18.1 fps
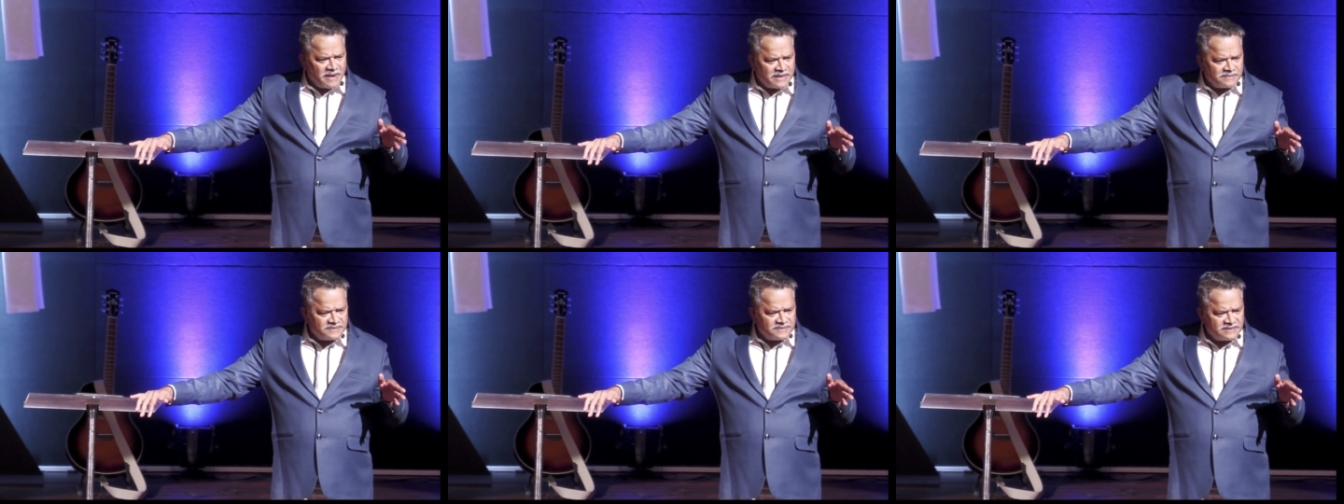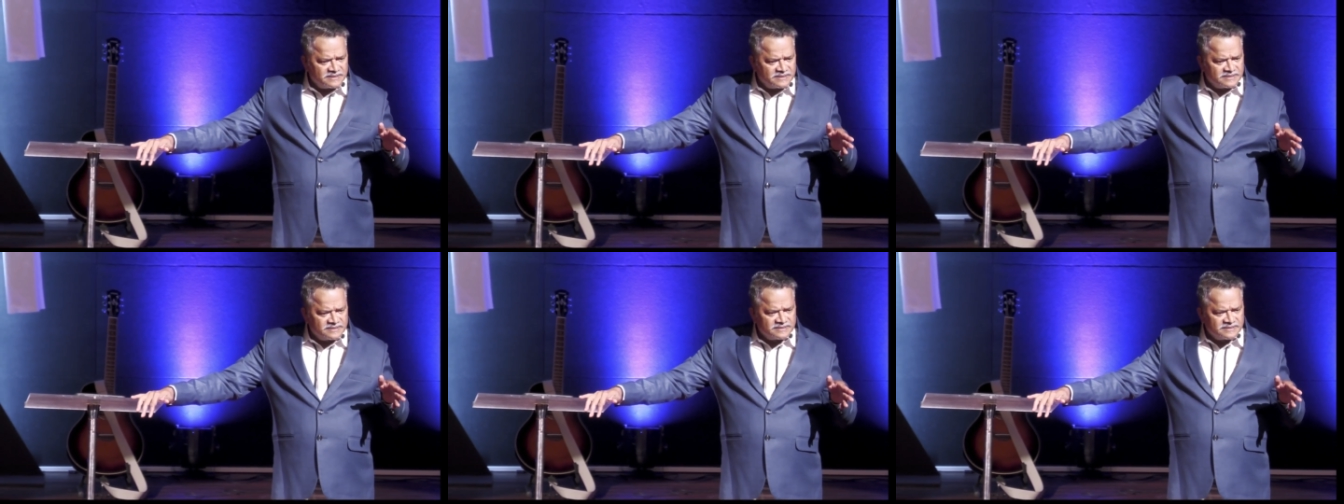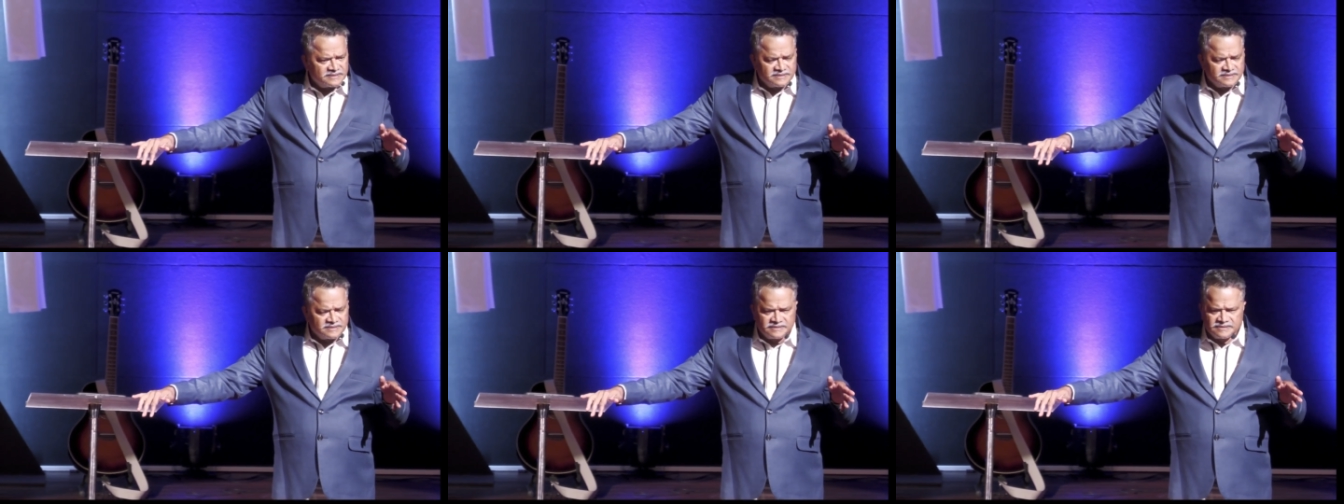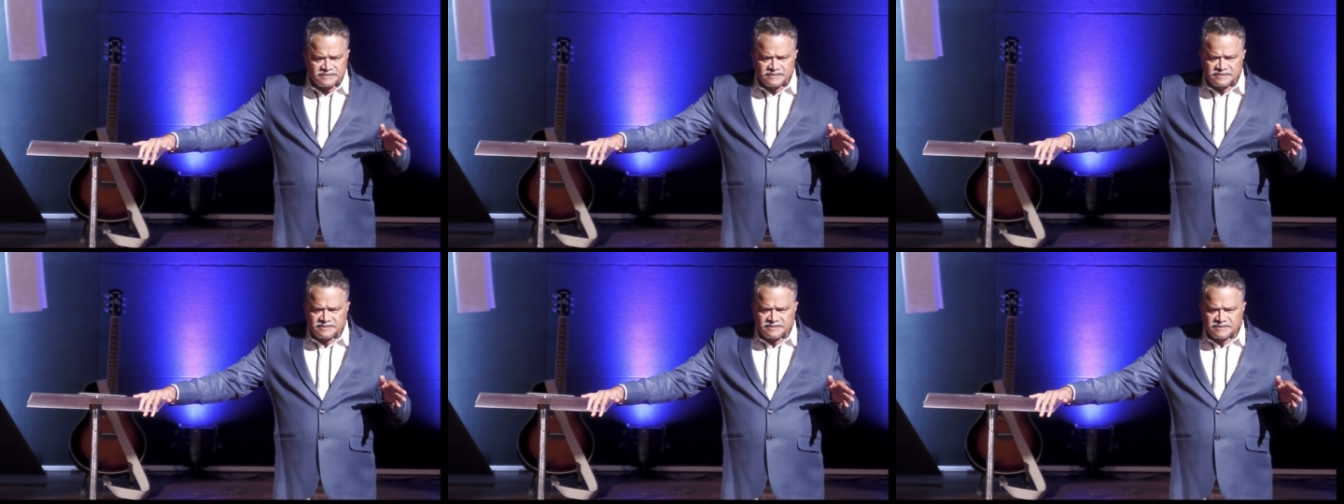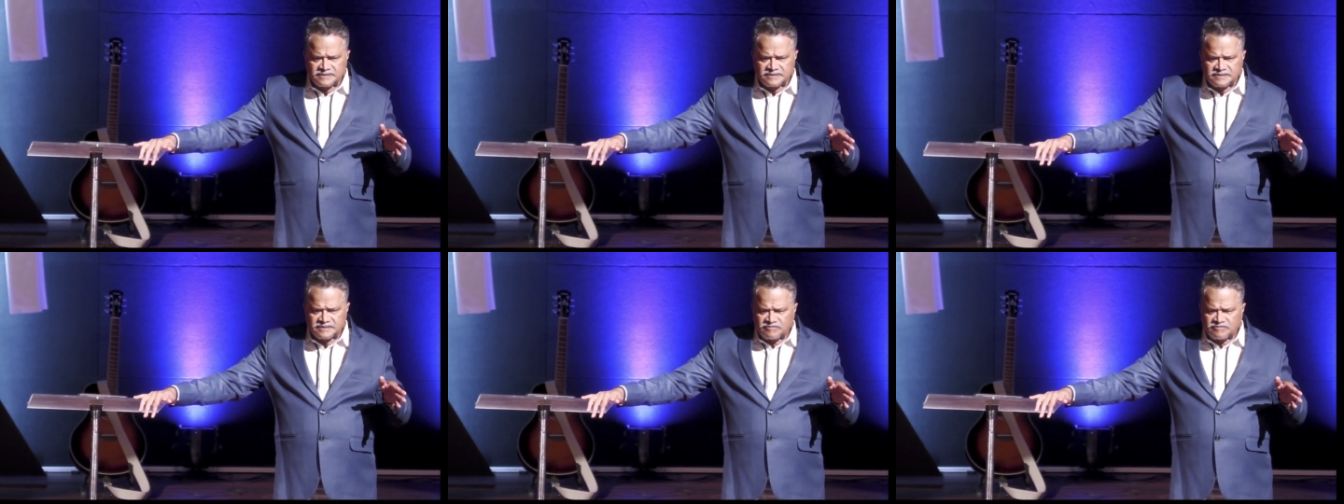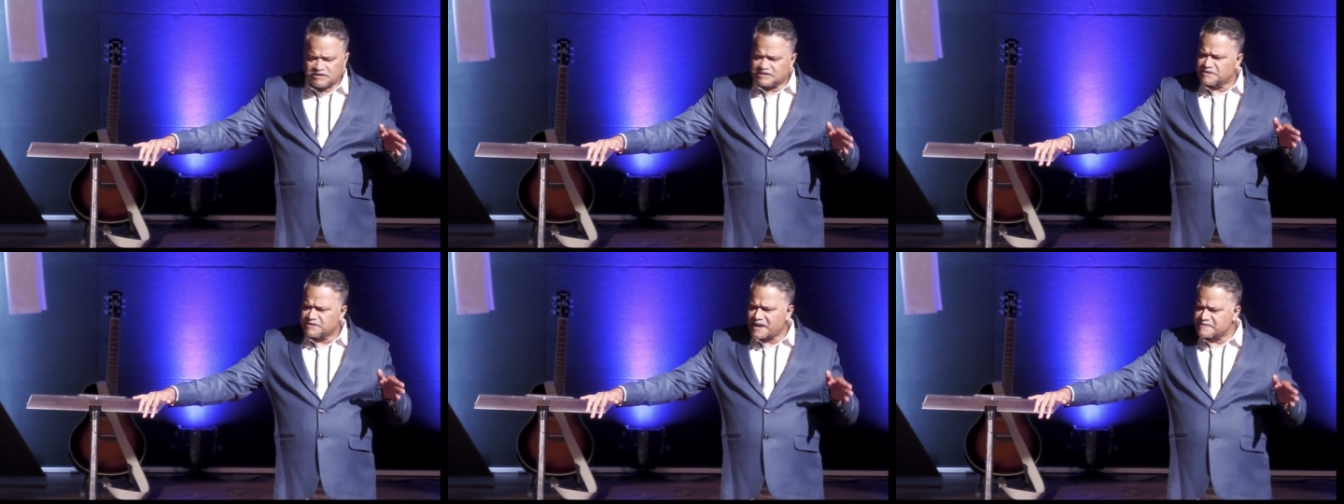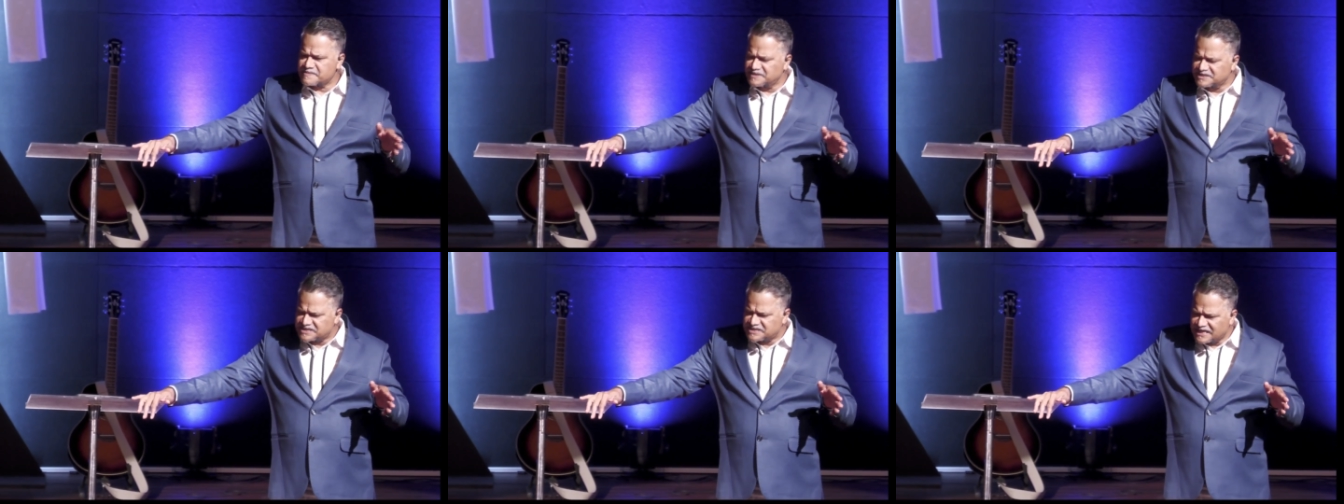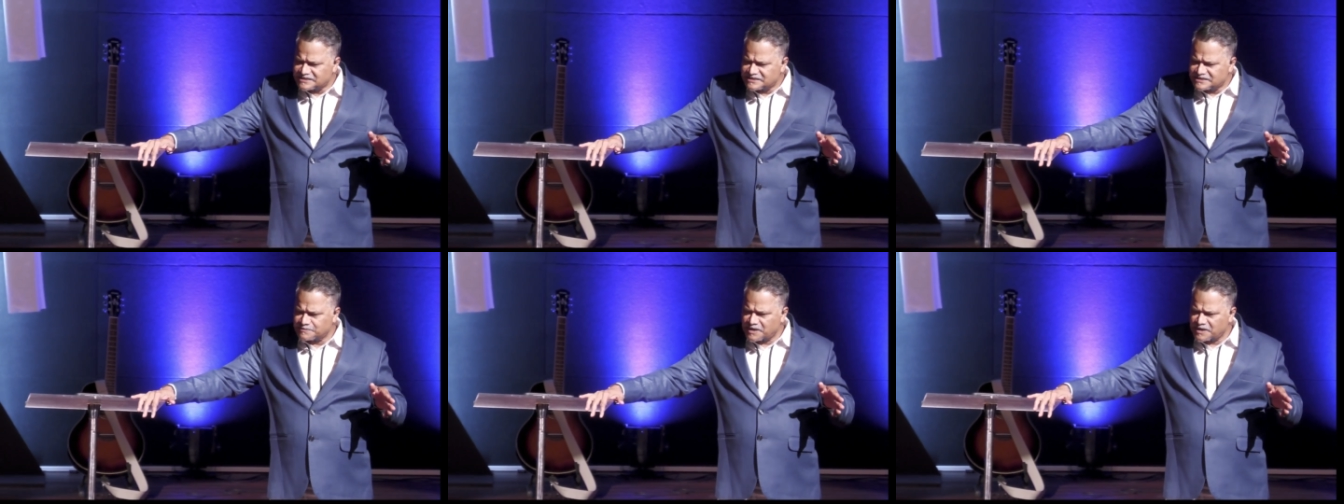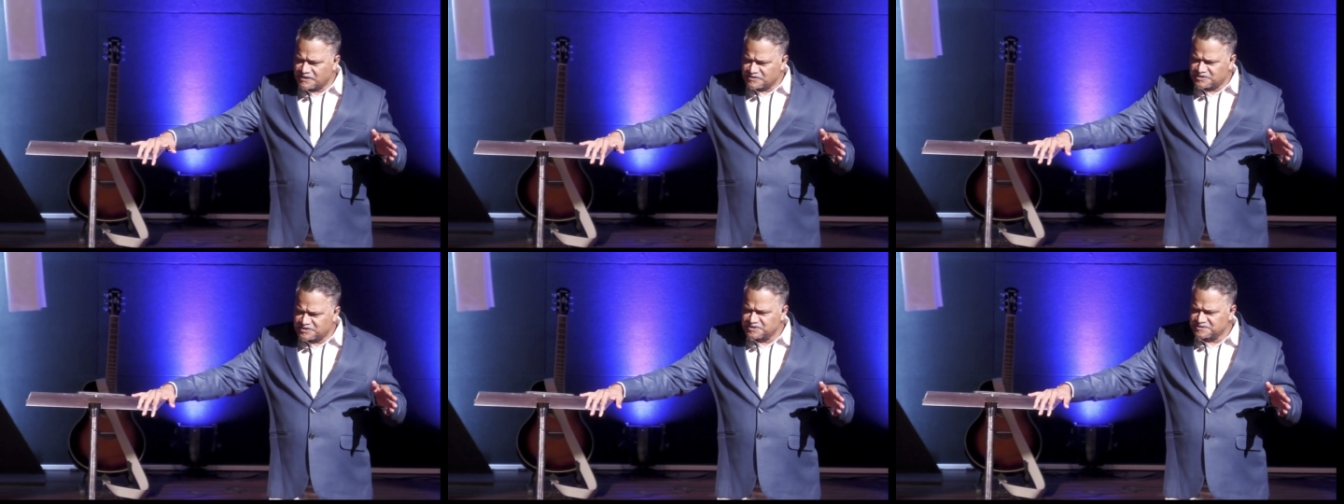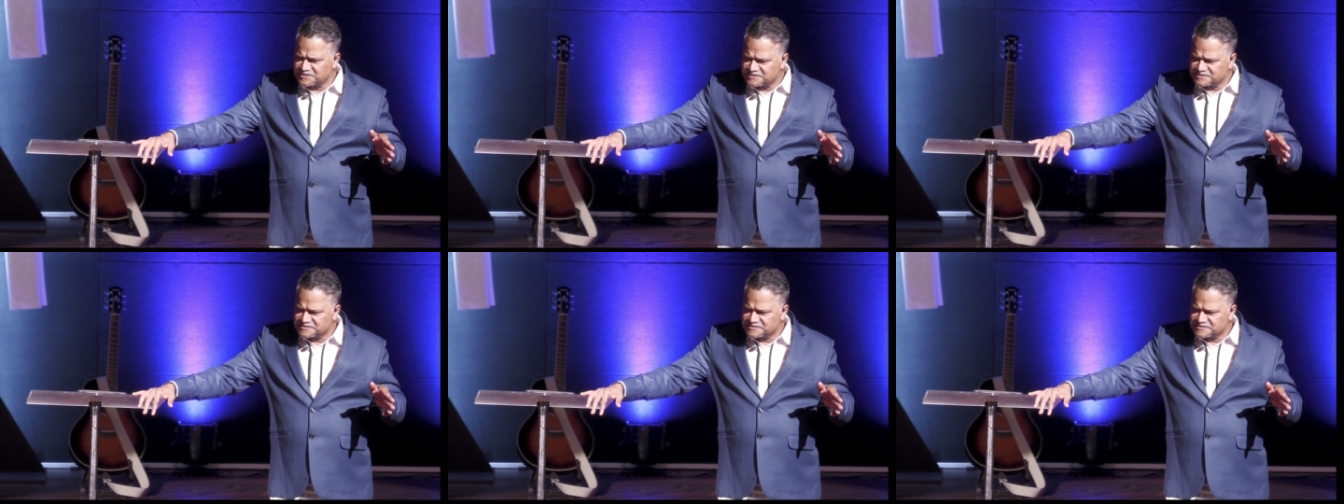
Bible? What the Bible says about you?